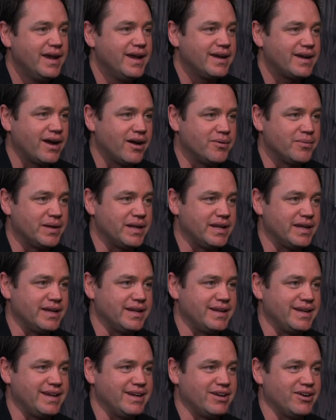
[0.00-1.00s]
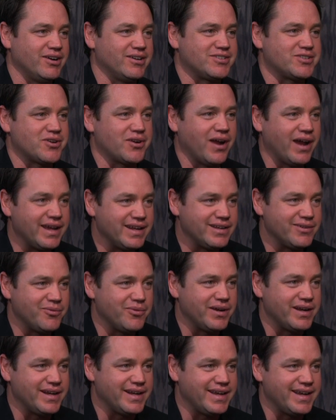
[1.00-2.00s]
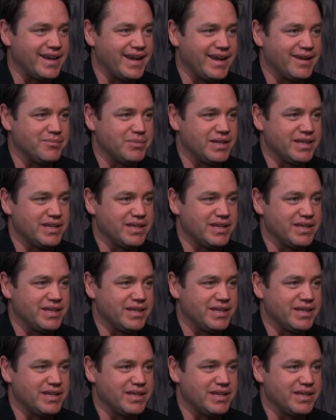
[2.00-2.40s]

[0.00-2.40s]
coming in here, trying to win a game,